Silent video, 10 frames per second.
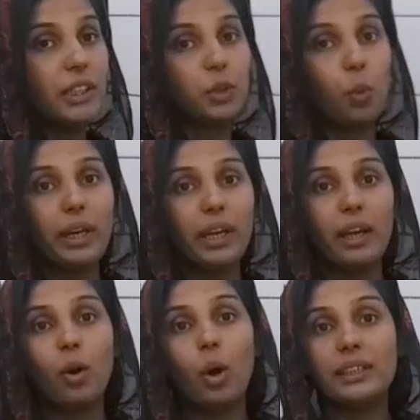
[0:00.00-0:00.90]
is over
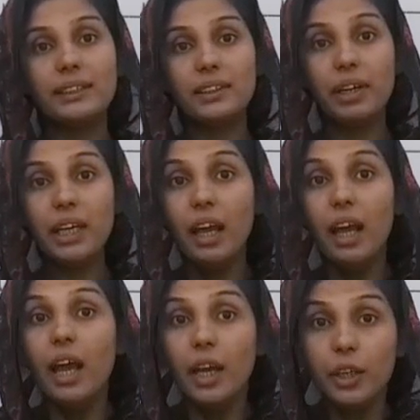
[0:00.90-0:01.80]
here on the screen.
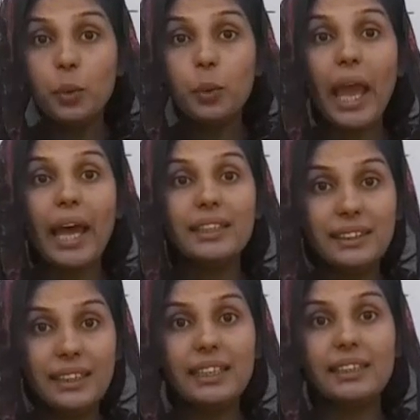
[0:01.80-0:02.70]
You can
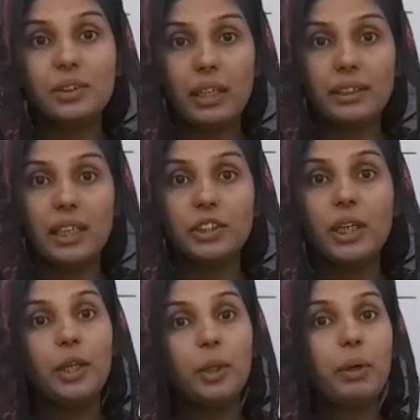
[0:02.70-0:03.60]
see this
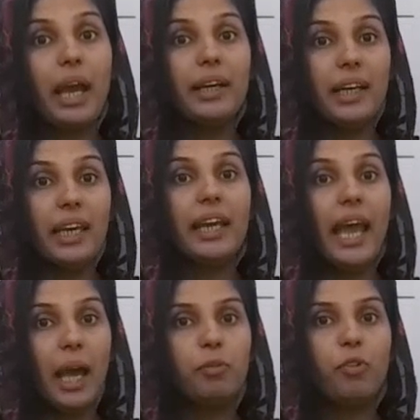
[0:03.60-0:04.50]
translation and you can take
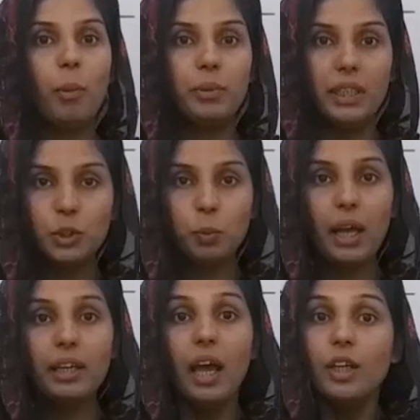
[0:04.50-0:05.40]
help from this
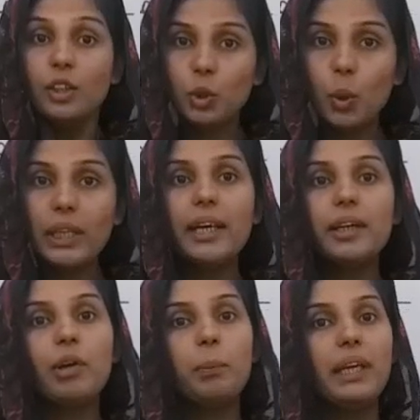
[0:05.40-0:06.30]
one so that
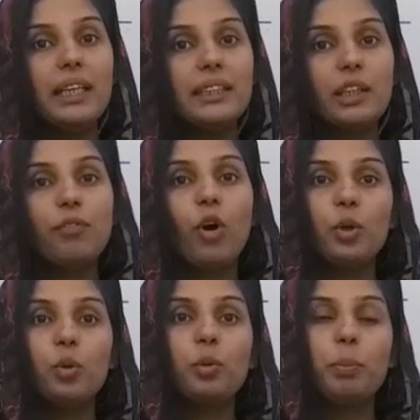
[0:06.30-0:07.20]
it will be easy for
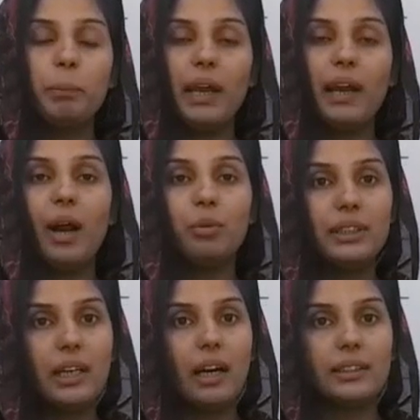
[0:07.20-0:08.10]
you to prepare out
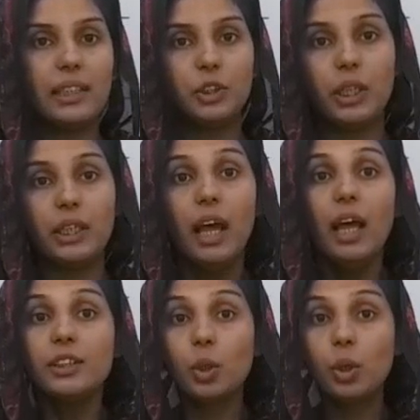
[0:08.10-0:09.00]
this translation.
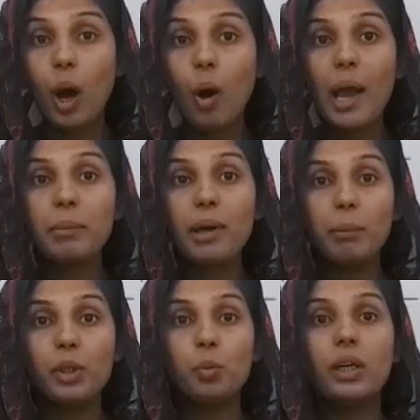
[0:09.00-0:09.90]
So now I am
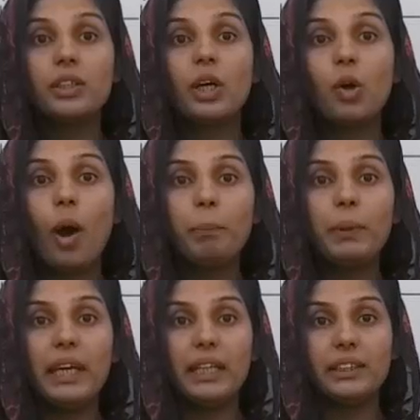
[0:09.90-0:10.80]
coming towards the
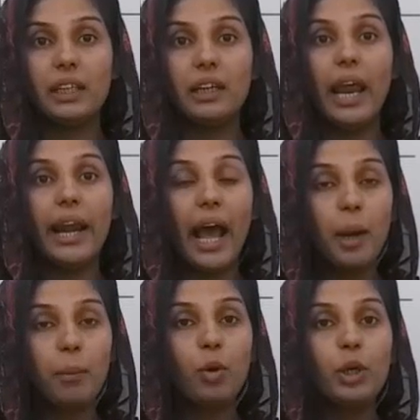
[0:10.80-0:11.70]
comprehension and
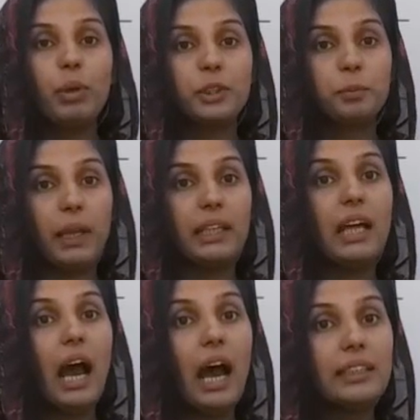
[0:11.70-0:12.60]
I am going to explain
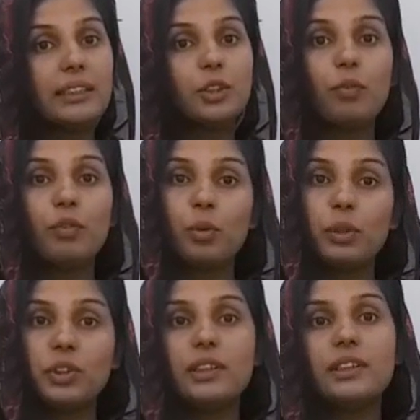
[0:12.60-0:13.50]
the answers of the
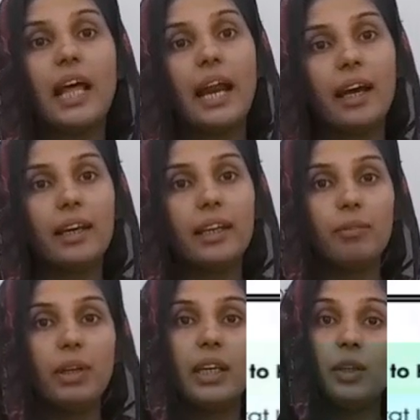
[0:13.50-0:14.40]
questions that are
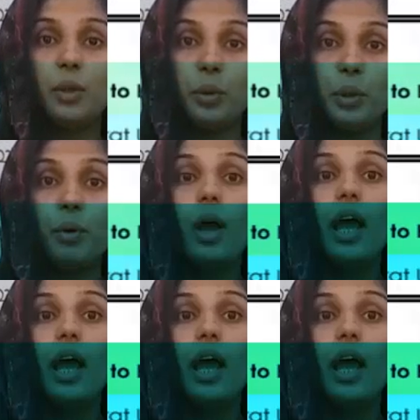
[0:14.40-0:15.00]
given to you